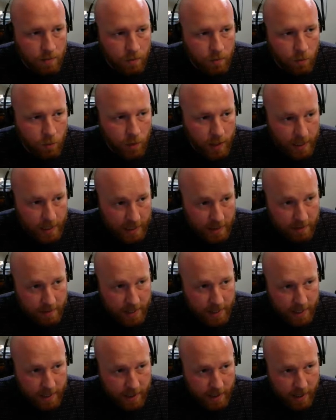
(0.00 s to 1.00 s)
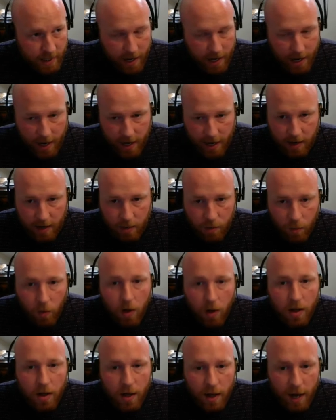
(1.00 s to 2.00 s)
We need to make a
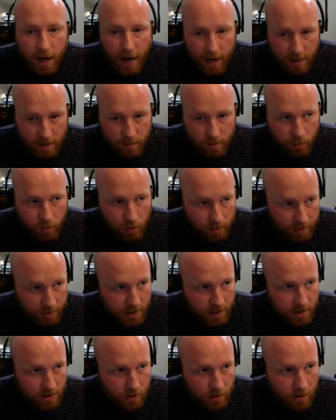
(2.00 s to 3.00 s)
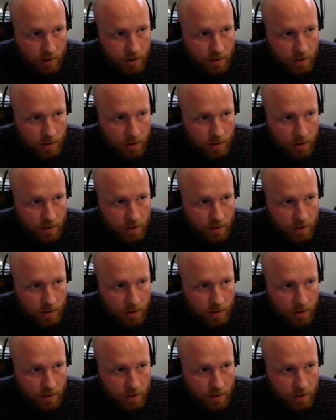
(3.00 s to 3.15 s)
work item repository.